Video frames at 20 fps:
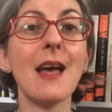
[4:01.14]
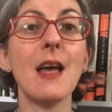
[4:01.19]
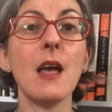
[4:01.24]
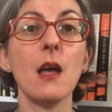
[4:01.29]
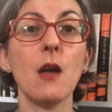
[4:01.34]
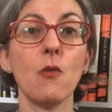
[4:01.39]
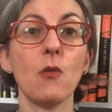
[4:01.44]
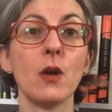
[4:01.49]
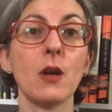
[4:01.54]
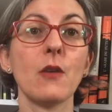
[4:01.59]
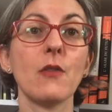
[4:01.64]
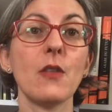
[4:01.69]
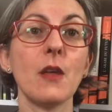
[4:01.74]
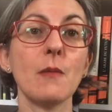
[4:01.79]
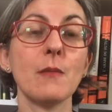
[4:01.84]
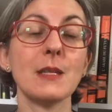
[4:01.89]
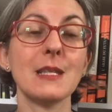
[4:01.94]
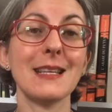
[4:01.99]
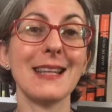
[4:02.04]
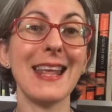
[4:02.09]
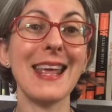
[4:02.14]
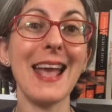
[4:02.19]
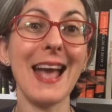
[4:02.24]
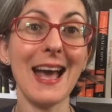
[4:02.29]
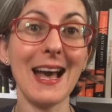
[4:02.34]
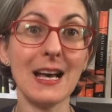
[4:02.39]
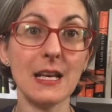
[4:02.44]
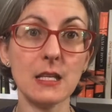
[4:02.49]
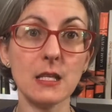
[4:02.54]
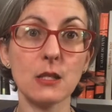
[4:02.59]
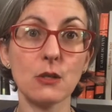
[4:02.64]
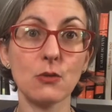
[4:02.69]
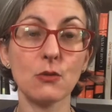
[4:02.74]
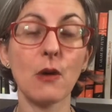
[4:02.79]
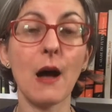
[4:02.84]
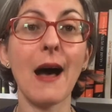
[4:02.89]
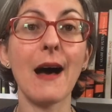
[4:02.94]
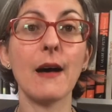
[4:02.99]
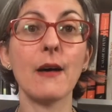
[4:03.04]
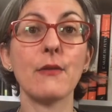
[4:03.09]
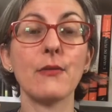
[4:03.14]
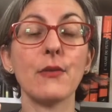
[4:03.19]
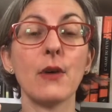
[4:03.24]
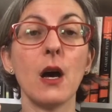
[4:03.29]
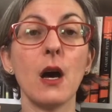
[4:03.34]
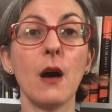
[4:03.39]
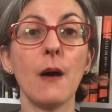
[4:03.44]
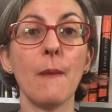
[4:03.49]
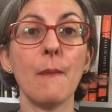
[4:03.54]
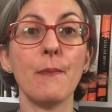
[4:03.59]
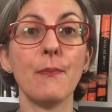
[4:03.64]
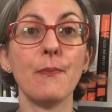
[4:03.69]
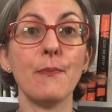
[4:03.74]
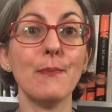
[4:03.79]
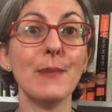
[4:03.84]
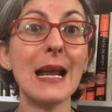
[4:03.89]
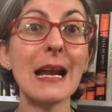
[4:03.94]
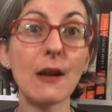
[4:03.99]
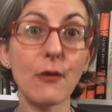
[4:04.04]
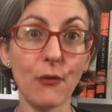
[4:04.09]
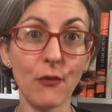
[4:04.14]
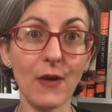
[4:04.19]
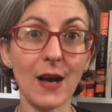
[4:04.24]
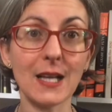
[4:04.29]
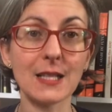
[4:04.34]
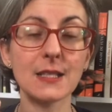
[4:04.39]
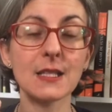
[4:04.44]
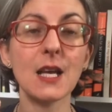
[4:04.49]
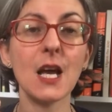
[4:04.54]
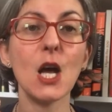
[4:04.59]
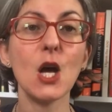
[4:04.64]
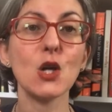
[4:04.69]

and one of them is that it has to have milk fat.